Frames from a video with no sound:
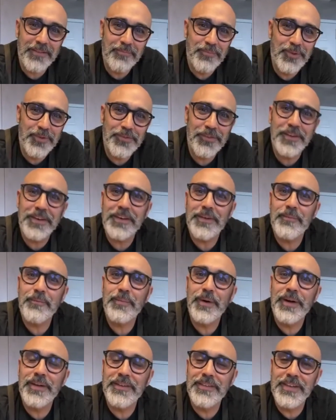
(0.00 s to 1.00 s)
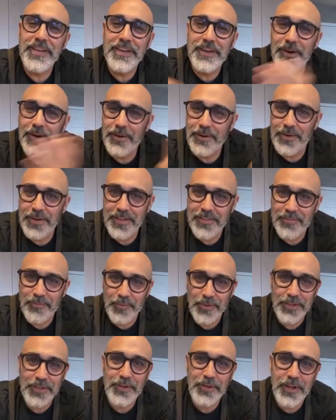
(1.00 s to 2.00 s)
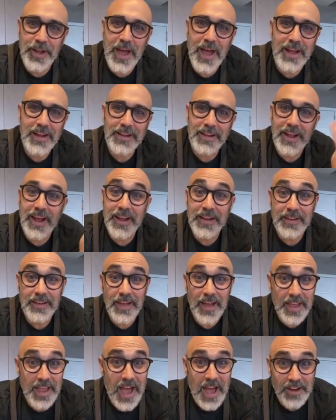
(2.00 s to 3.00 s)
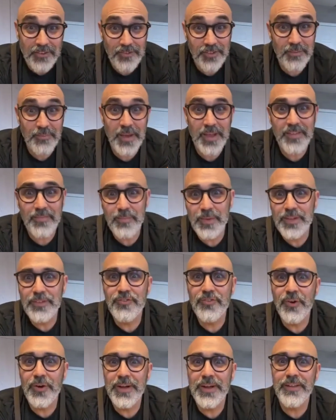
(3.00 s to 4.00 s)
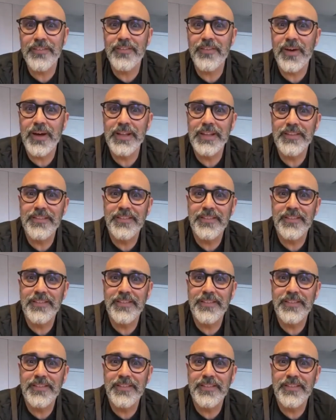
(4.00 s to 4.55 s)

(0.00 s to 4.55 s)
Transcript: of music, but Nico is really good at it, and he actually makes me enjoy it, so I listen.